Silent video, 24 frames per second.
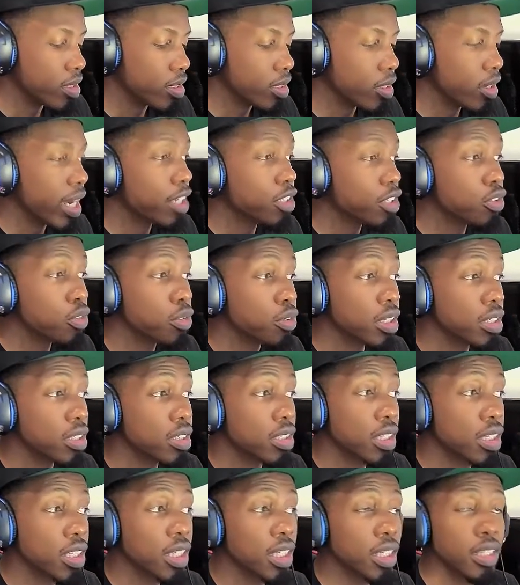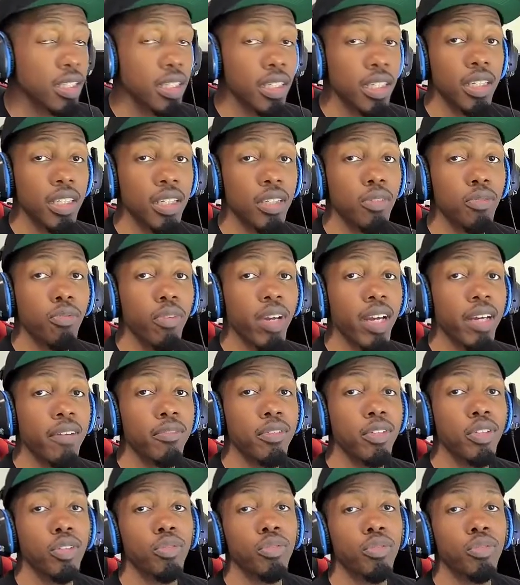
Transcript: as you can see, the revenue